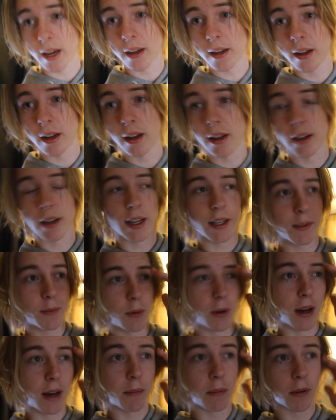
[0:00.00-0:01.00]
yeah, uh, that's
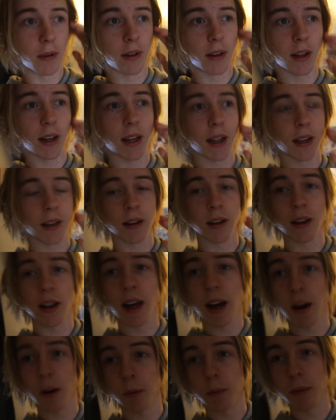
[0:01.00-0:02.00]
what happened. And
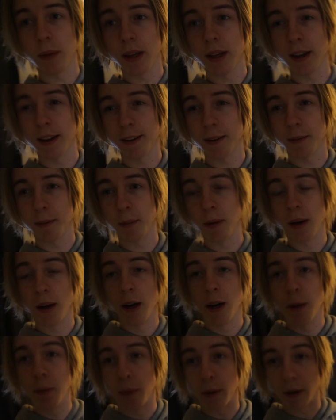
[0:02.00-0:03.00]
now me and
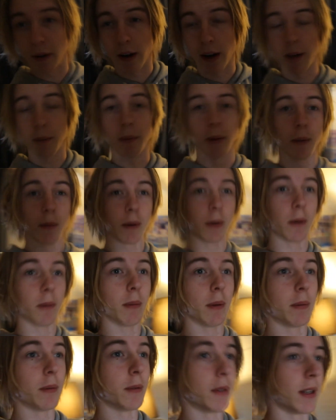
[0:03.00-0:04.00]
my grandpa, we're
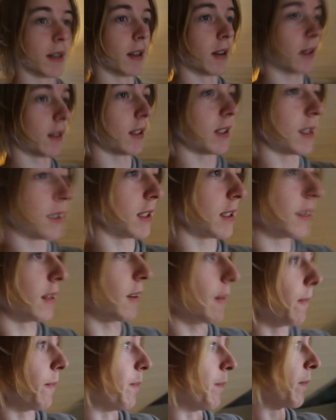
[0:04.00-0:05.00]
gonna be putting like this
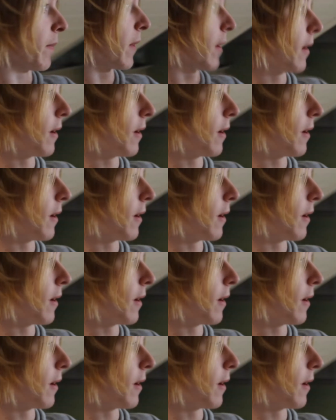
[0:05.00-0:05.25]
um,